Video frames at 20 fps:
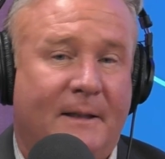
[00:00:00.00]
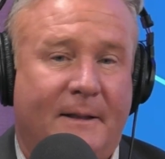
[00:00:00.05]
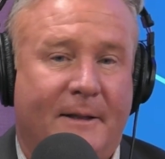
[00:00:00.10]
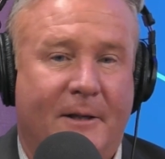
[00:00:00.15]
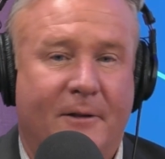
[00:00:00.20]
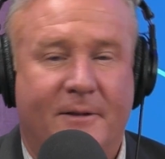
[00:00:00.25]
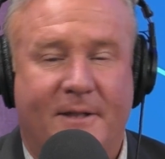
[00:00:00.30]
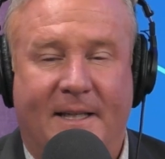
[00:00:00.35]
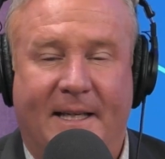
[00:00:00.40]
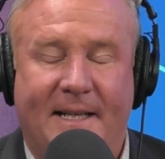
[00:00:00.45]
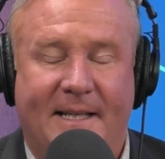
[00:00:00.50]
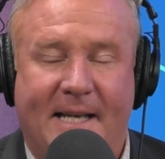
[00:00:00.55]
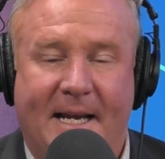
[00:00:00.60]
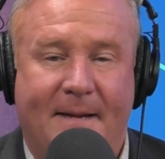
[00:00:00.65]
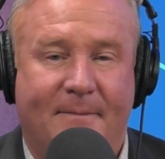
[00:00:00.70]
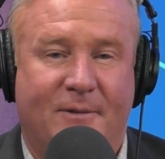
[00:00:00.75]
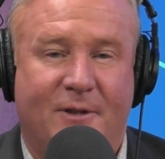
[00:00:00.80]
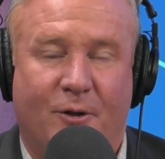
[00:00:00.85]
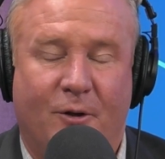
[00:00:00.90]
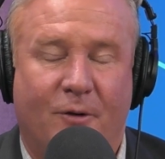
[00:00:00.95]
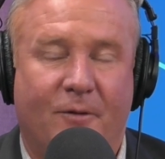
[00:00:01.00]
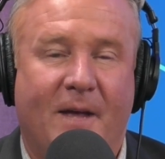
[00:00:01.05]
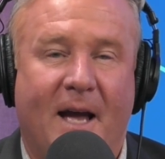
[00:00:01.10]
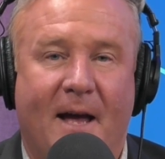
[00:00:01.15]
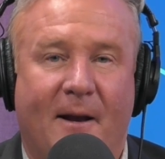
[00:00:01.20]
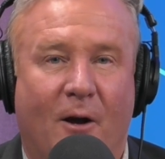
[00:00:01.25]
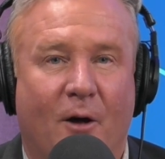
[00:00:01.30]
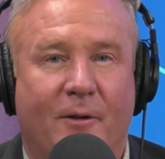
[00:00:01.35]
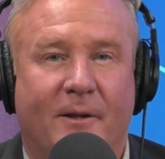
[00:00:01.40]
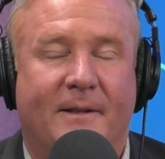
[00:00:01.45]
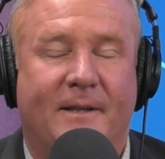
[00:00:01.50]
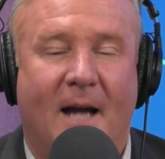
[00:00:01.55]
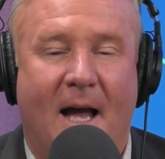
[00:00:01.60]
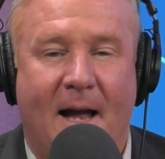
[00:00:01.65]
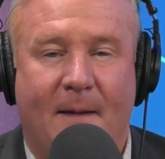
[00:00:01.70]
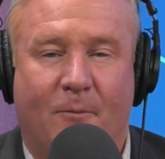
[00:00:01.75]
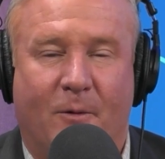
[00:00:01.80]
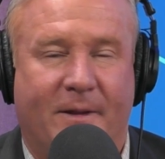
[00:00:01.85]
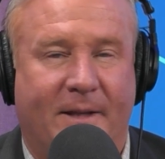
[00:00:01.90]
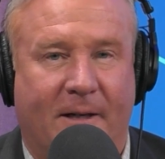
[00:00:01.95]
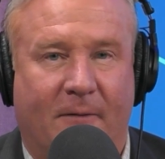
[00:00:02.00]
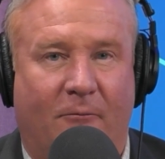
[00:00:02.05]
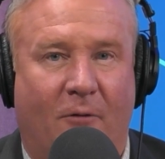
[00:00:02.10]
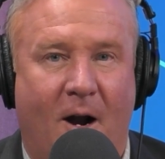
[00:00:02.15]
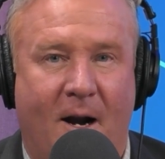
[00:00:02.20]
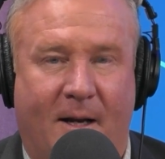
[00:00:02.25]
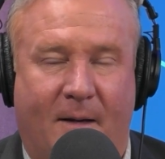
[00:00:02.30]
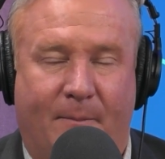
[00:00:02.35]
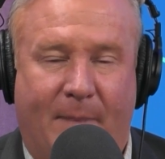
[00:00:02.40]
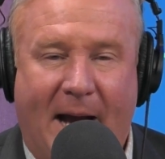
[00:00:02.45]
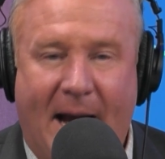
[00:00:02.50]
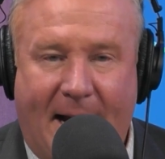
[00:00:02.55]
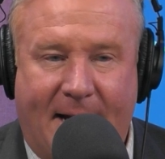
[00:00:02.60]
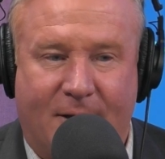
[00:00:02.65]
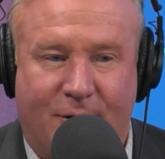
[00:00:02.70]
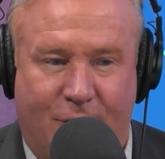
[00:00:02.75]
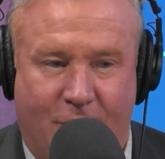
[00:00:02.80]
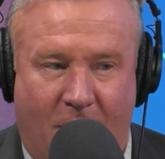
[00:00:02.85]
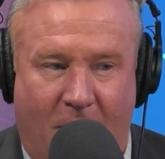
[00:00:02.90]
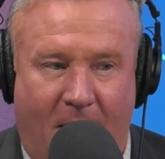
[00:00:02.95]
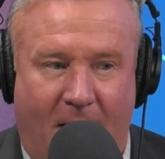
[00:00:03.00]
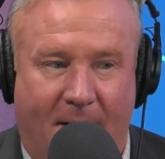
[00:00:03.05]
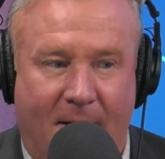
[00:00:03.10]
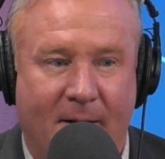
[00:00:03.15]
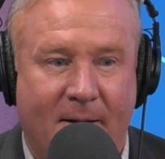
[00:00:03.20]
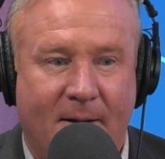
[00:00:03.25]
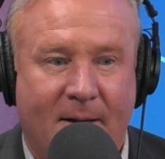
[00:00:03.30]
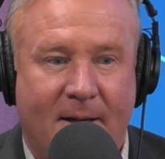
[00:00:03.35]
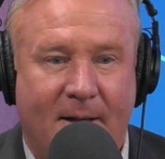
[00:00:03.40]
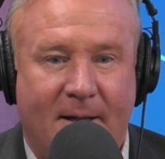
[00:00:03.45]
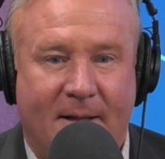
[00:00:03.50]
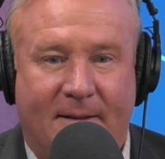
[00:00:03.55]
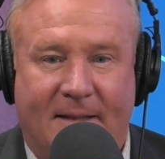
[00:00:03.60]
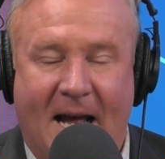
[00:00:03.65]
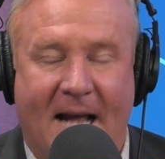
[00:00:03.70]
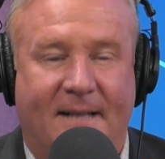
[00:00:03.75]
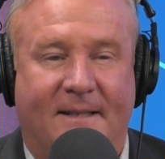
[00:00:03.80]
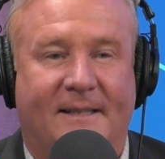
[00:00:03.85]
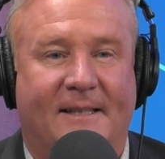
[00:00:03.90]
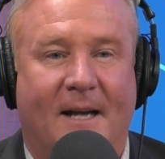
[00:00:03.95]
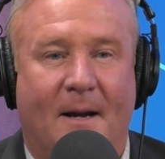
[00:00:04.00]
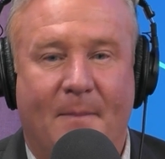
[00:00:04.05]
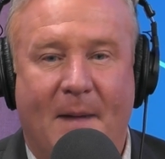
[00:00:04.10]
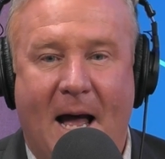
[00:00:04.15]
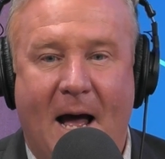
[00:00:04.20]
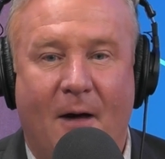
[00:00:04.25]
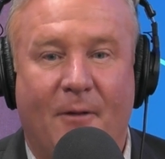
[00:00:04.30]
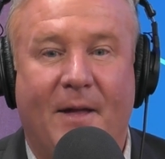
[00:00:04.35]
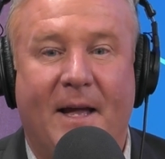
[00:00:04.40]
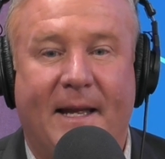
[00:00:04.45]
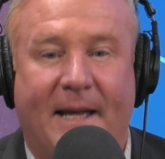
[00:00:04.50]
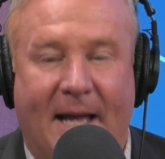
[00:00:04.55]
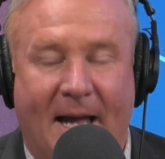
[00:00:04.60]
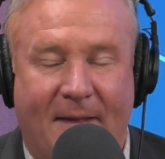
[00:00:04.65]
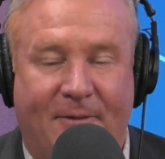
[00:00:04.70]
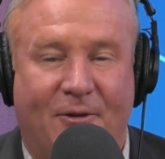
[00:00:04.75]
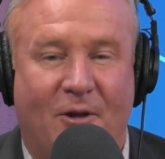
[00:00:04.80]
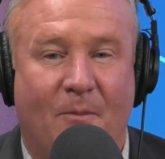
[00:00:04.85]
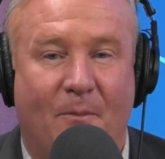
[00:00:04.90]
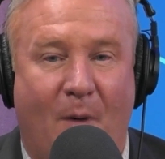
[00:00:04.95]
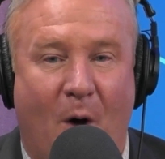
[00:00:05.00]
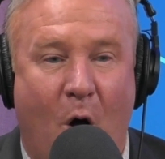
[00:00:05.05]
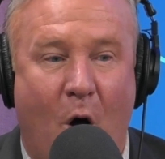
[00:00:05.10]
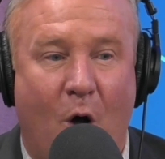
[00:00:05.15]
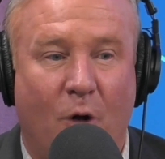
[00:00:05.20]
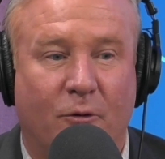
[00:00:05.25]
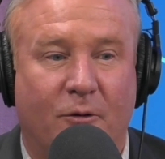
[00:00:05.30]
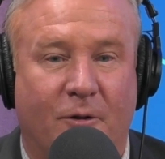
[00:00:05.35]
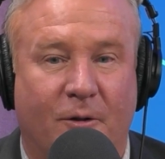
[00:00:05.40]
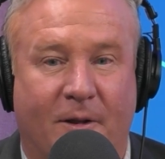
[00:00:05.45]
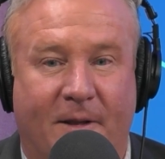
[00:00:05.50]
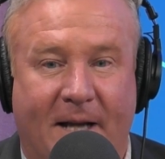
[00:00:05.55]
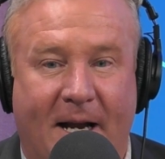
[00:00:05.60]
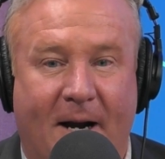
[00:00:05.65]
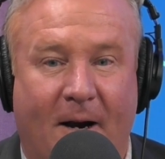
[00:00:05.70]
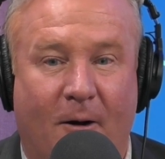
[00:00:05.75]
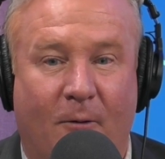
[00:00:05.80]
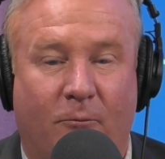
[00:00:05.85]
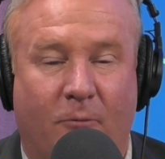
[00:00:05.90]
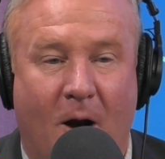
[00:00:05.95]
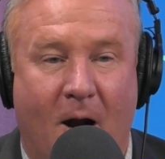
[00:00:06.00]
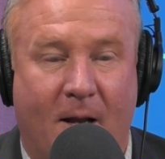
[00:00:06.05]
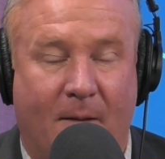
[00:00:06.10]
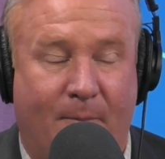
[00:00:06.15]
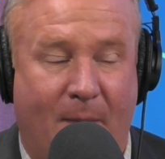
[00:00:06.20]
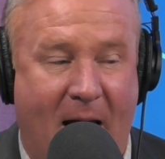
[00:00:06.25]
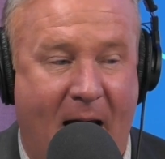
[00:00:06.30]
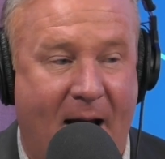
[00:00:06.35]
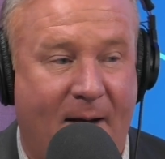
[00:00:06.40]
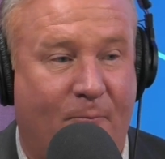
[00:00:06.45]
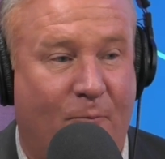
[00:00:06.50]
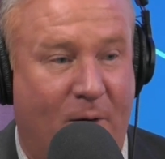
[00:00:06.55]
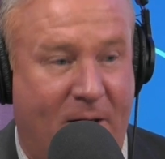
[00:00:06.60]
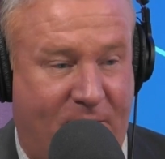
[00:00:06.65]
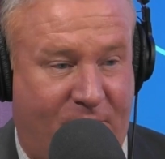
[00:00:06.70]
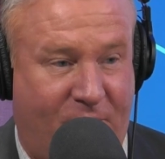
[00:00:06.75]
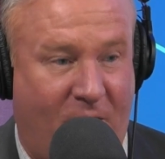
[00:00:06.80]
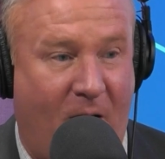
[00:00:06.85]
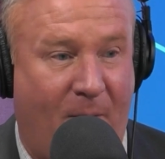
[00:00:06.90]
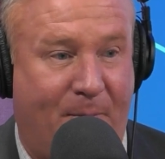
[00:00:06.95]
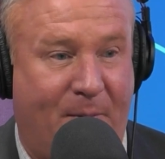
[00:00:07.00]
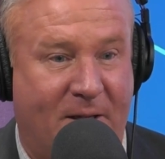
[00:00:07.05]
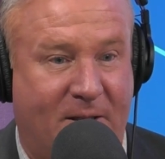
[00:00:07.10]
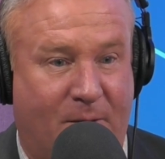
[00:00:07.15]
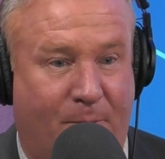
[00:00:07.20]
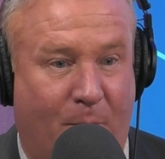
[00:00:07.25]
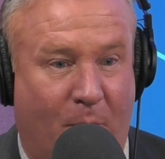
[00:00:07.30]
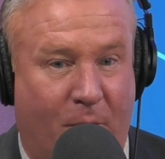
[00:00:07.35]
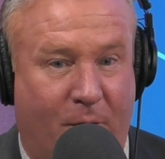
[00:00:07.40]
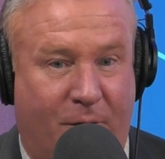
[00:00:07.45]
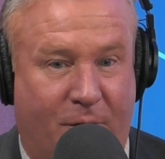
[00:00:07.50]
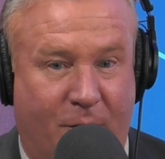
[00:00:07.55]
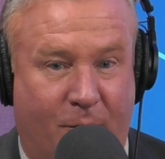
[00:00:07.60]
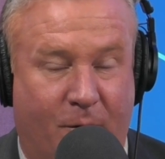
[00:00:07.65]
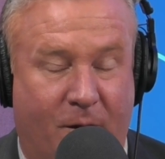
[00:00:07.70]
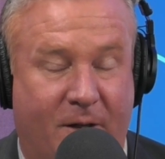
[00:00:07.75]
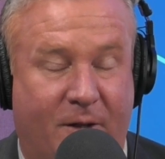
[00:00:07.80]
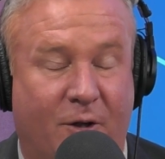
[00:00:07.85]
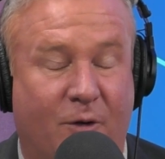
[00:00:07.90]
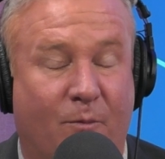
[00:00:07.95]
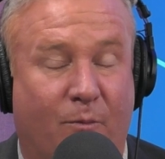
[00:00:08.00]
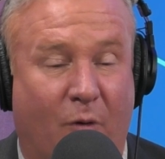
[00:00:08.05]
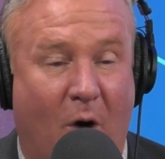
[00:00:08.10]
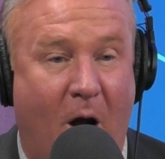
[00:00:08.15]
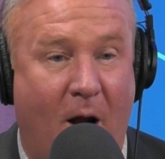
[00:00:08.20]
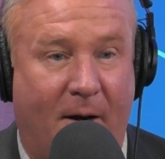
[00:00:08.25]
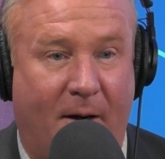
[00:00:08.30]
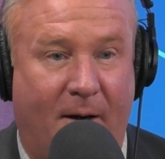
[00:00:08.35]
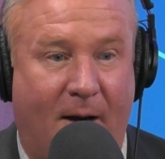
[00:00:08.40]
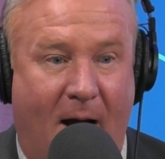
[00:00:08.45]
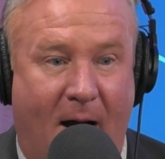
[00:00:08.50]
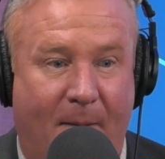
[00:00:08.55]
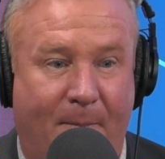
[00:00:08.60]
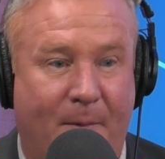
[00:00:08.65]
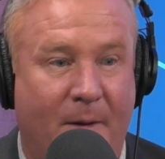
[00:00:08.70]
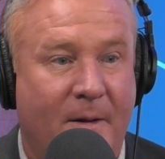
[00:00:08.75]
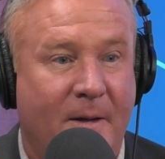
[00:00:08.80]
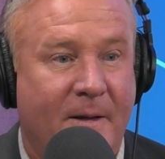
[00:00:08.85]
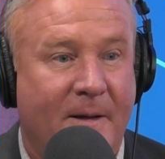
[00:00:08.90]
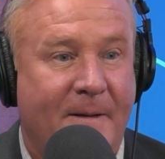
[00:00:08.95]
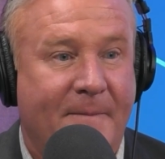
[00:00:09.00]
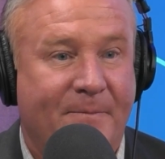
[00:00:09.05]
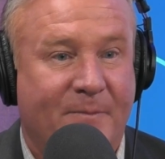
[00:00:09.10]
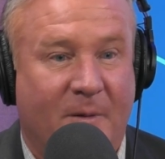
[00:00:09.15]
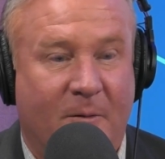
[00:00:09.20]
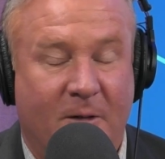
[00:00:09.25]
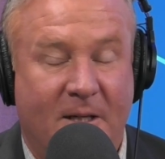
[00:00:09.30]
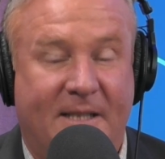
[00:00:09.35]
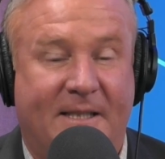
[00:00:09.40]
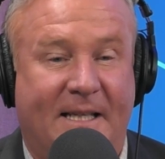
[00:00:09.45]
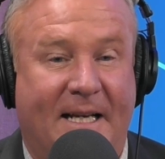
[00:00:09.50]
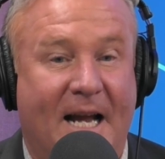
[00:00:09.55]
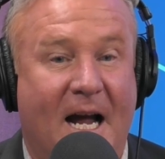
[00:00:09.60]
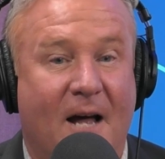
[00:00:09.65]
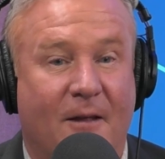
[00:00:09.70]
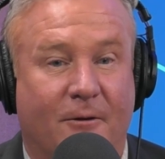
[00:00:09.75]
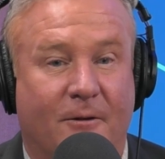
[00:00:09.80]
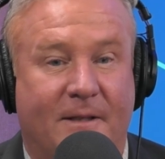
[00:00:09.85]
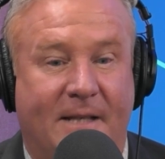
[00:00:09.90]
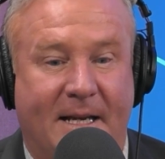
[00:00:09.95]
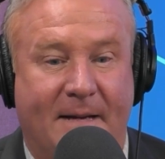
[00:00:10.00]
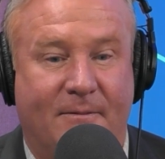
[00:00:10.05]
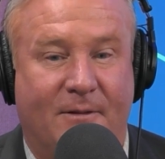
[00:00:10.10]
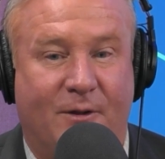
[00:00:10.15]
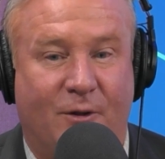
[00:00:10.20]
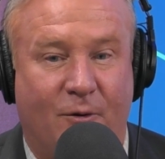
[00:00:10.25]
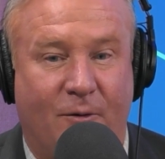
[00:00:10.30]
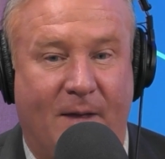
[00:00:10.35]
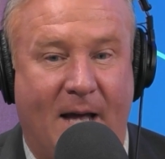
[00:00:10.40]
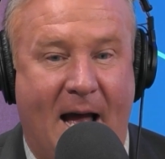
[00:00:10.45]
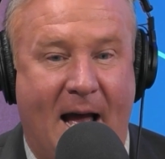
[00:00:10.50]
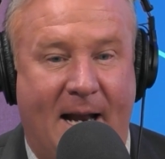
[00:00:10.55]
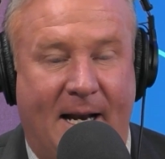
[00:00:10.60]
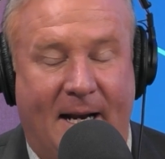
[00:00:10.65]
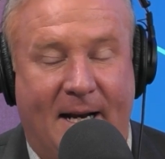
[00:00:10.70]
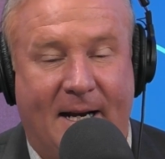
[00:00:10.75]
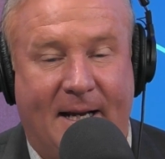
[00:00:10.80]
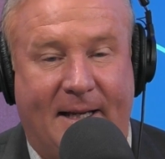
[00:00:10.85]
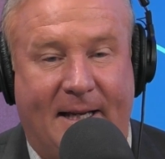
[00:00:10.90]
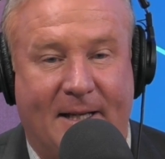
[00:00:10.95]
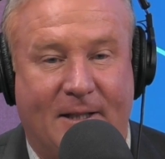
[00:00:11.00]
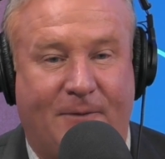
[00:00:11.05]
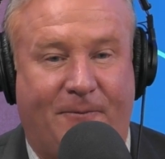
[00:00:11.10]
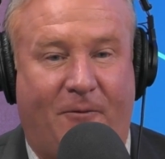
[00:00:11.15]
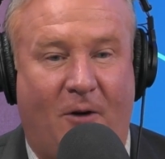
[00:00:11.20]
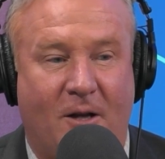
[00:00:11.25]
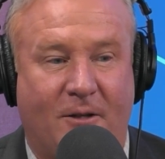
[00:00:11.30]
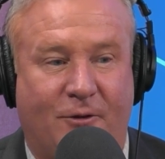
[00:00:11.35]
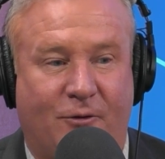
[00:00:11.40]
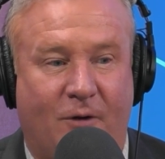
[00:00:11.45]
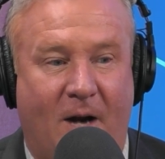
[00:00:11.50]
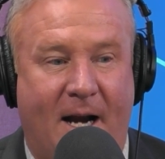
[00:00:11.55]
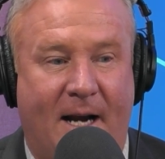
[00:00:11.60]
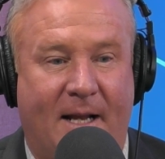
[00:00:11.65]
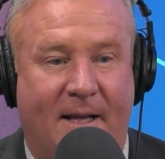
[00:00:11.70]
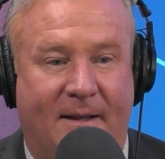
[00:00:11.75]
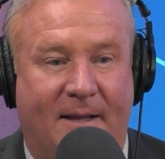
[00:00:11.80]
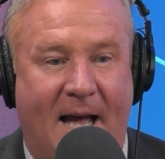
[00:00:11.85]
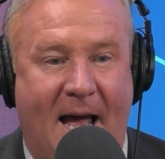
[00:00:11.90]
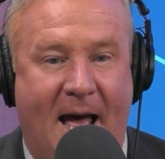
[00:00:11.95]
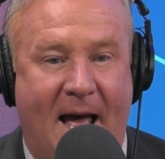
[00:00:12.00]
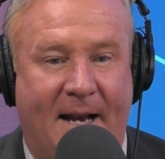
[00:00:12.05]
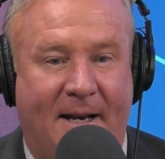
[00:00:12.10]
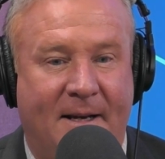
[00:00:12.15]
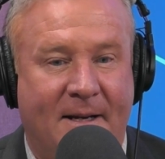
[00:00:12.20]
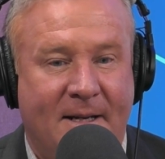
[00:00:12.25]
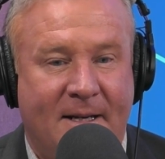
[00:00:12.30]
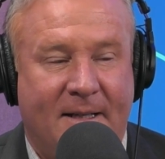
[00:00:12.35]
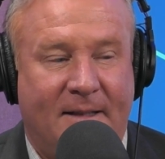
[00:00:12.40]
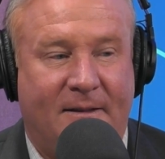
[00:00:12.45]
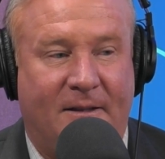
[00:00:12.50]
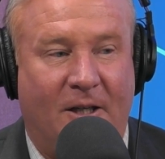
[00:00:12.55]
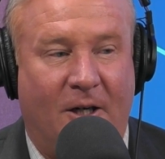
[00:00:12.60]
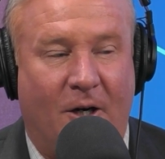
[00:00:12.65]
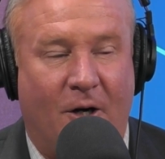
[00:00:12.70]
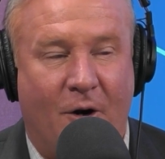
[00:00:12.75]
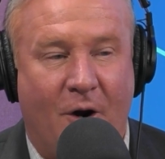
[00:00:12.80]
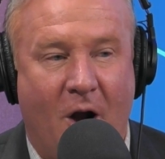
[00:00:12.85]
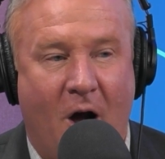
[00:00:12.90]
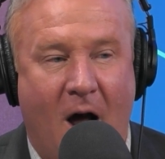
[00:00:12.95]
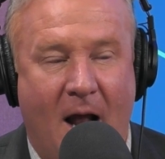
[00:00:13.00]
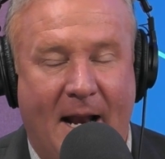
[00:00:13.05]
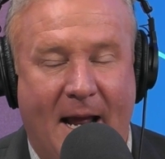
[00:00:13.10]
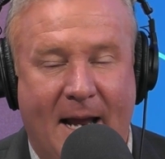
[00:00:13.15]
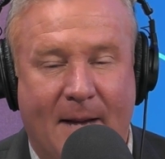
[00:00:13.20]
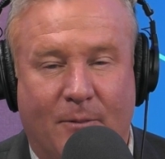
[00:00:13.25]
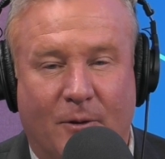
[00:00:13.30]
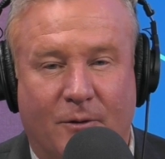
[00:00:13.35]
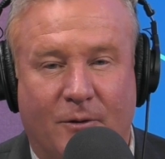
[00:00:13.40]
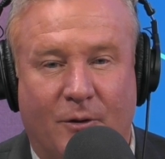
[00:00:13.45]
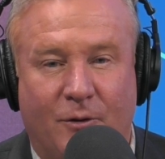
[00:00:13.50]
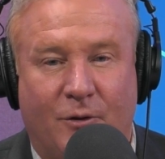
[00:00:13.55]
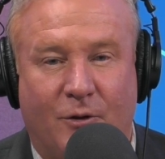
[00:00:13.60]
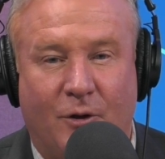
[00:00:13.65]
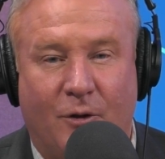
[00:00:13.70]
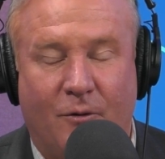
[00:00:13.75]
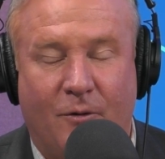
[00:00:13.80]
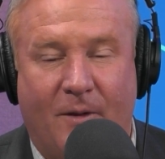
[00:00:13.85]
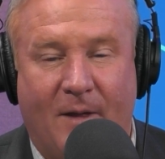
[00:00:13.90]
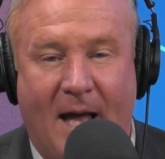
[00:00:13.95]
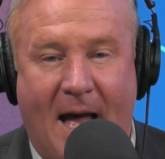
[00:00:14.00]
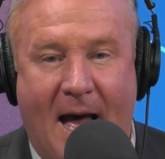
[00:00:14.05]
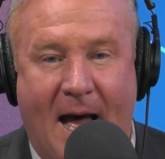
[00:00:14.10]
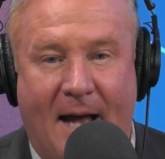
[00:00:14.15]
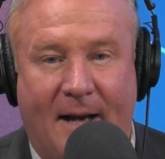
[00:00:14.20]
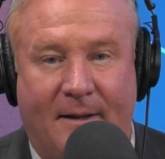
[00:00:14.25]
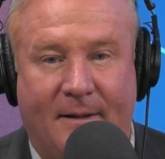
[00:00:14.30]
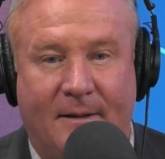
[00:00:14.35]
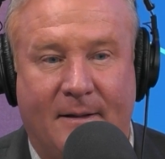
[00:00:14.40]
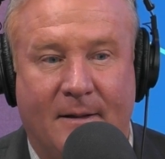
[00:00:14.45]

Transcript: You see teams do that all the time with their running backs, John. That somehow they get the ball to their running back. We saw Pittsburgh do it. You brought it up. We see other teams do that, and it gets frustrating that they're not able to do that